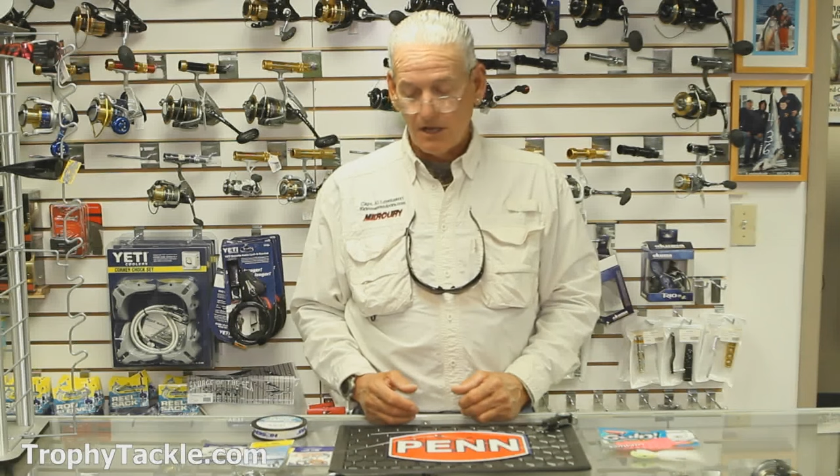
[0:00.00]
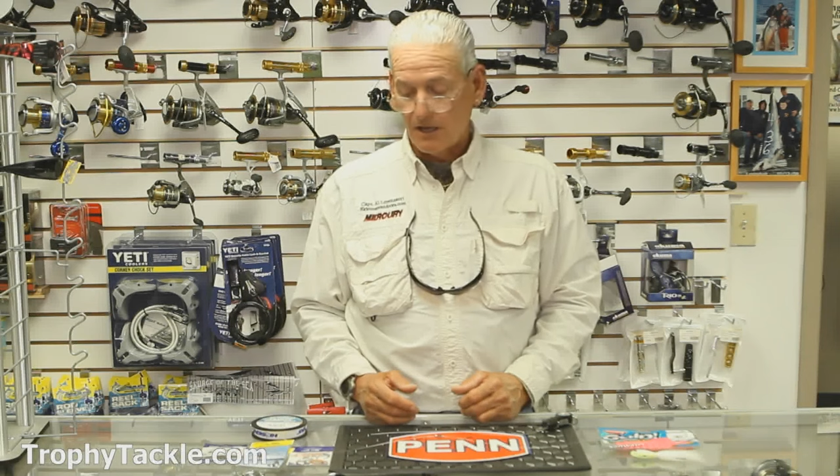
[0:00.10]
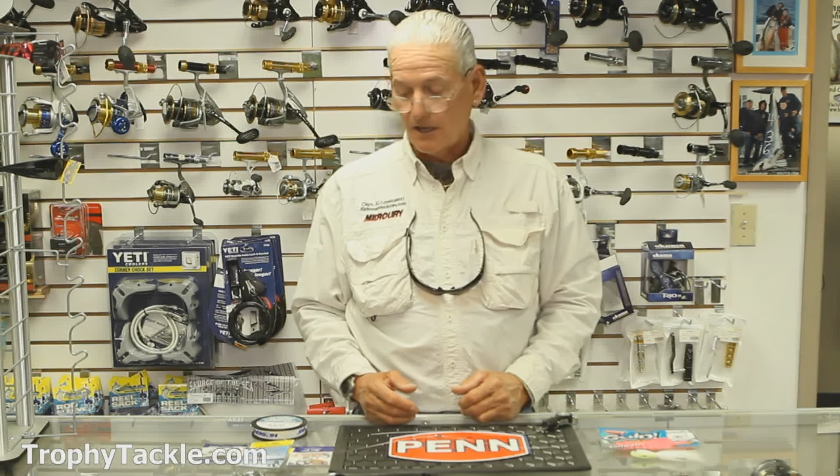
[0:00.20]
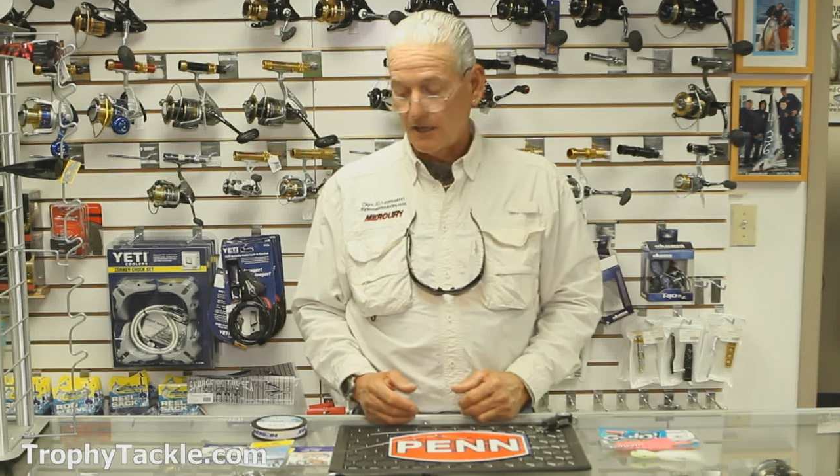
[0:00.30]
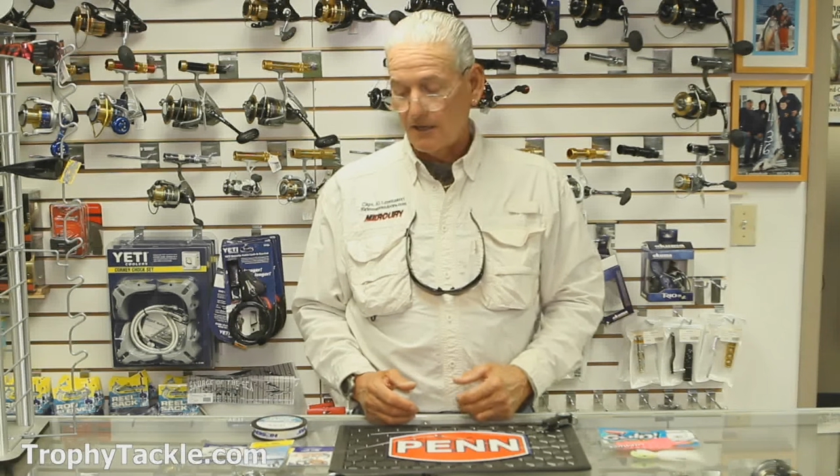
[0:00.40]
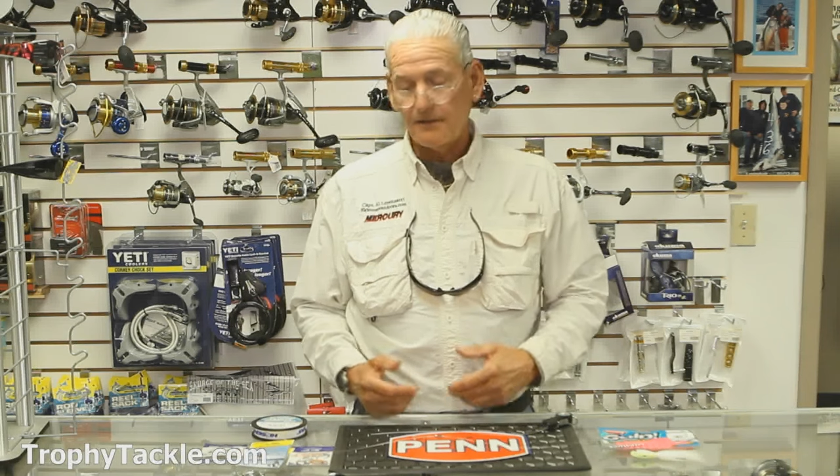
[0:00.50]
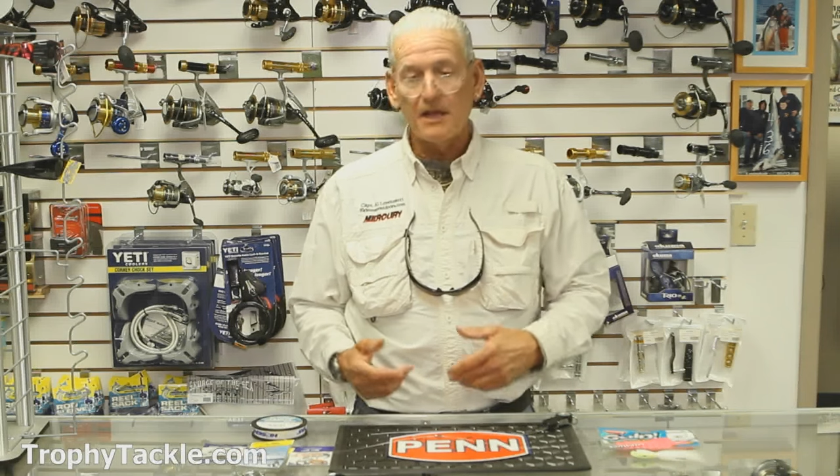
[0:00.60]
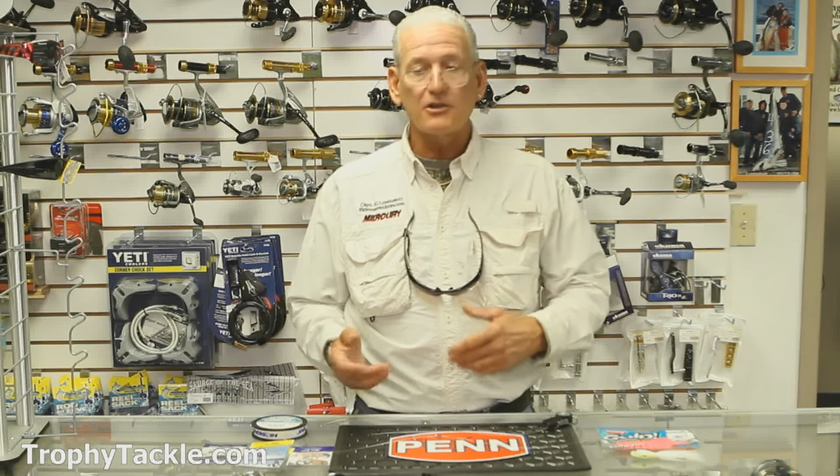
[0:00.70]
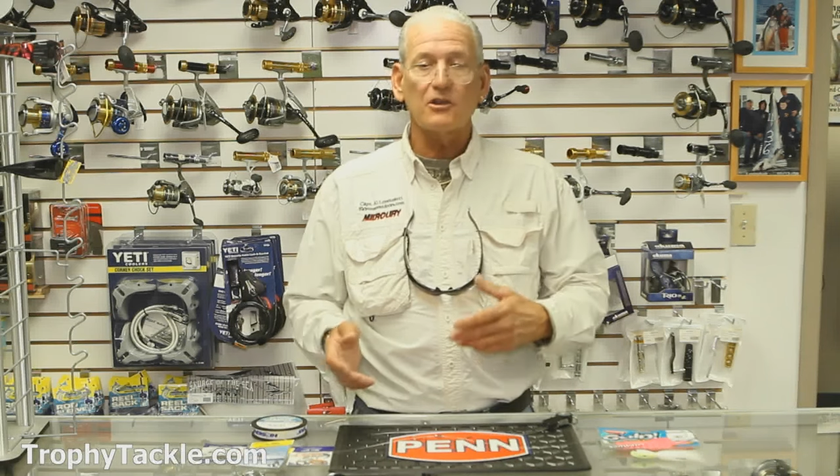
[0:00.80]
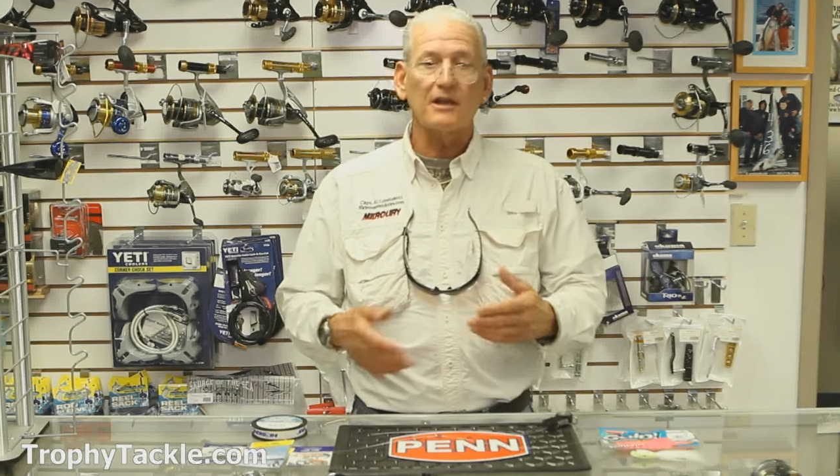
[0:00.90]
And
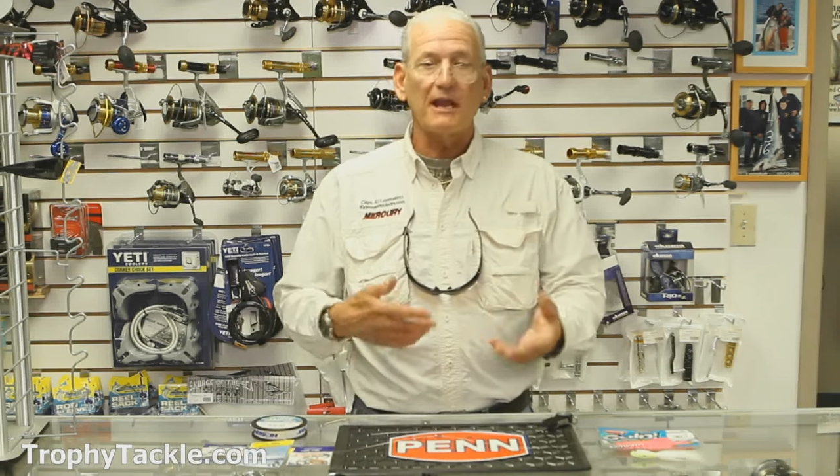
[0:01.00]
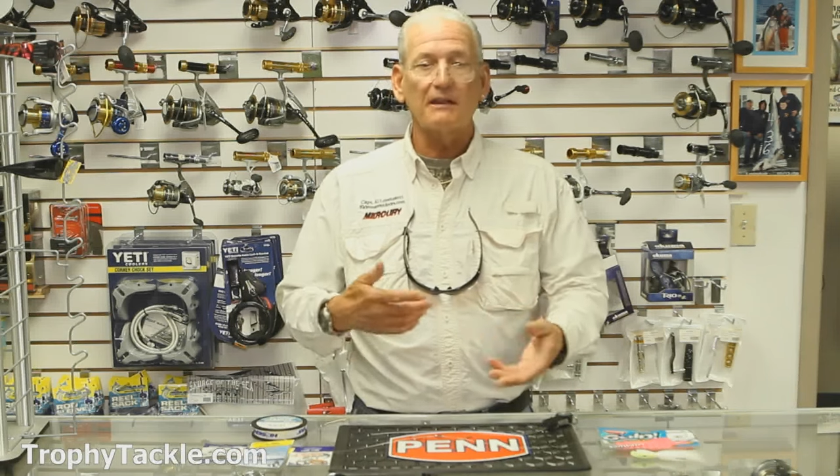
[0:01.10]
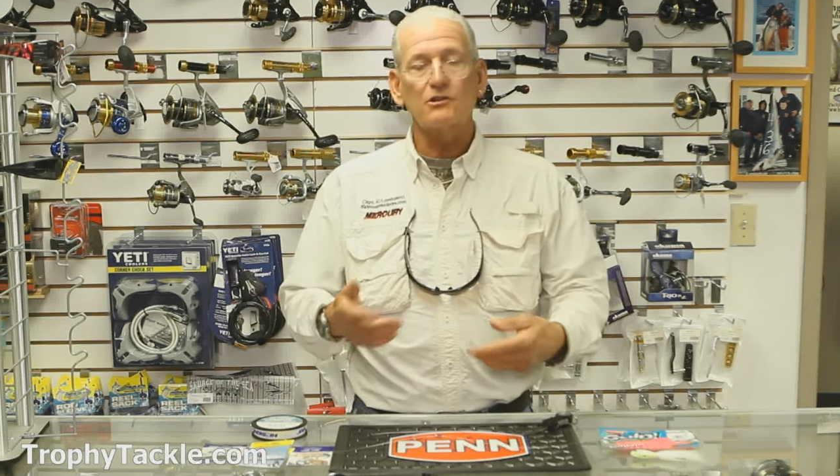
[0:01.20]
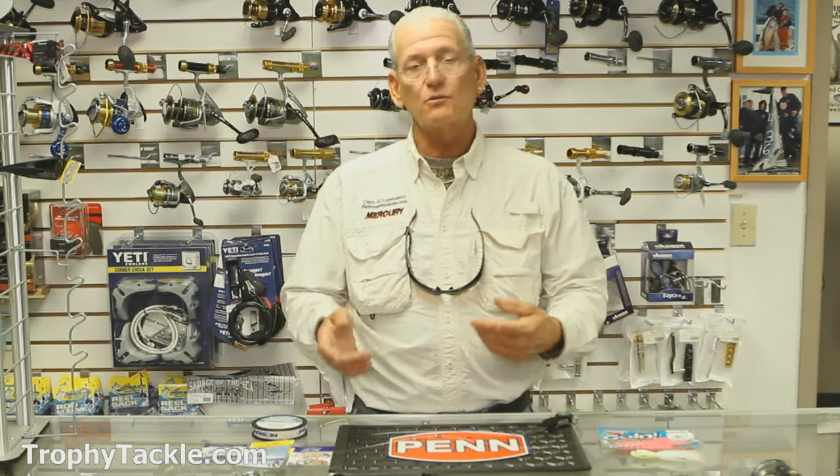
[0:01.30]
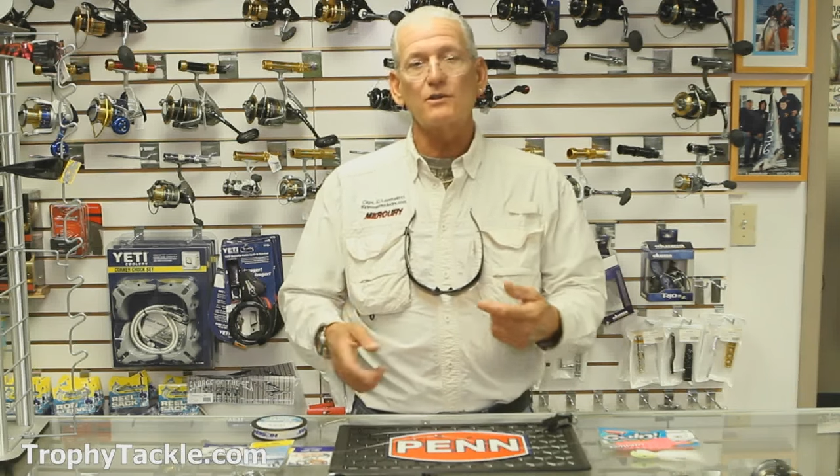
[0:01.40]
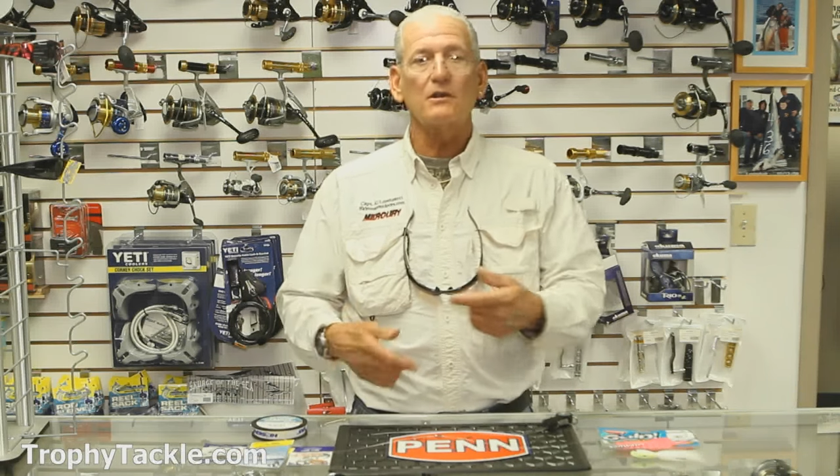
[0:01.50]
then you can add to it.